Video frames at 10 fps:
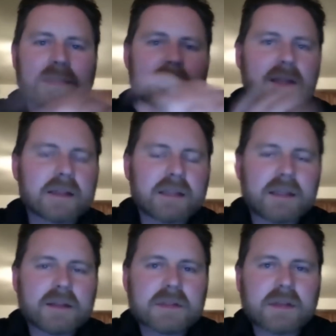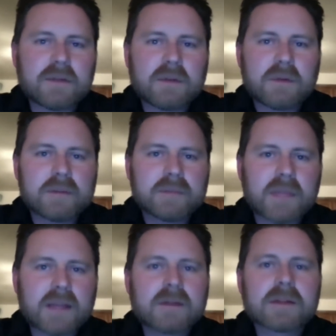It says Loctite
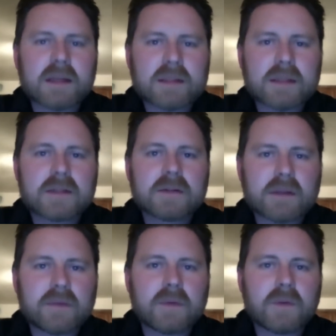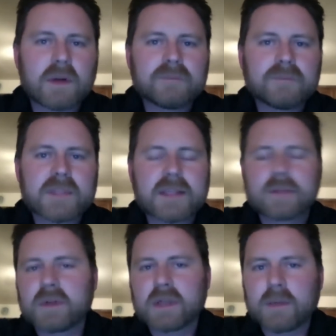271. I use Loctite 271. It
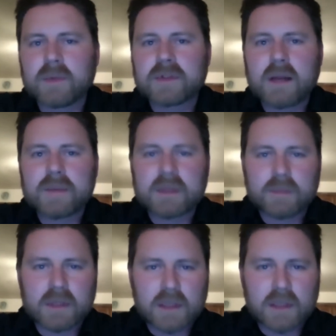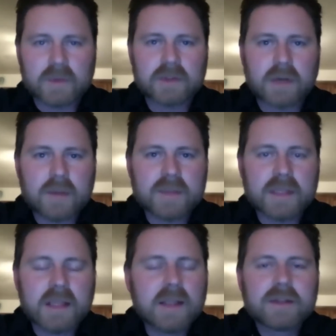says put a couple drops. I put a couple
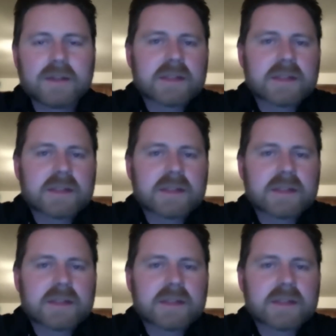drops.